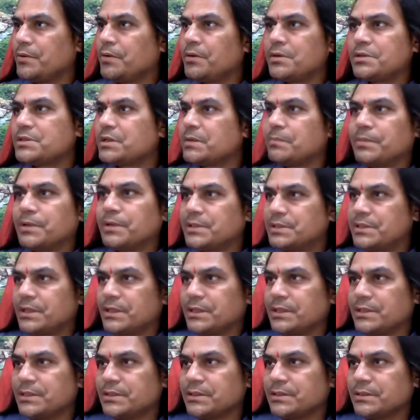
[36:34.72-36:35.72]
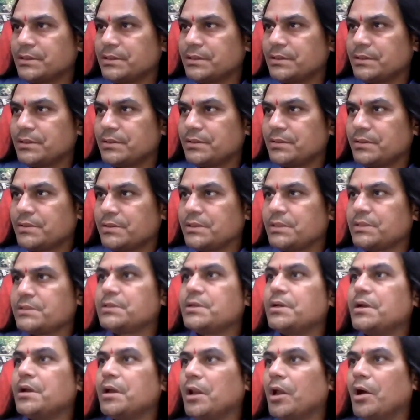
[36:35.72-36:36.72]
Don't suppress it. This
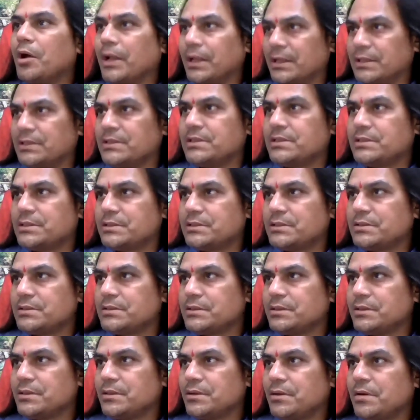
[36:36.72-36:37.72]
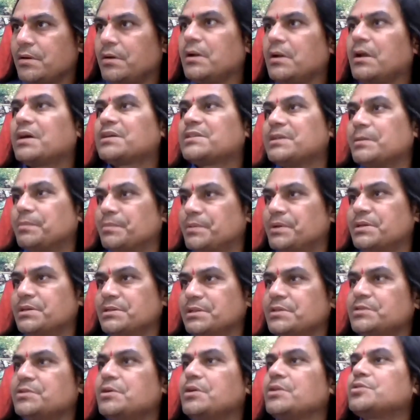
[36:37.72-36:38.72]
is allowance or
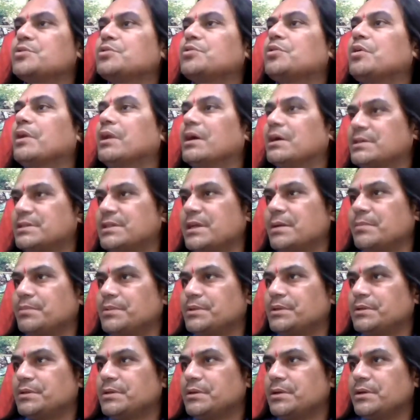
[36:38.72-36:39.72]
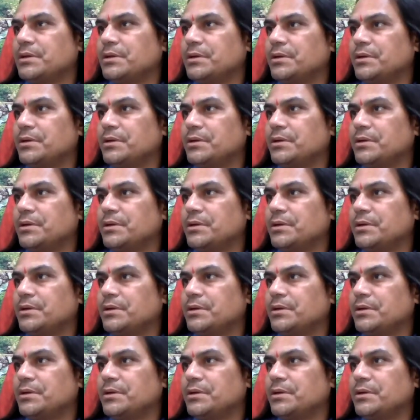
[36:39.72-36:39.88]
acceptance. This is also called accept.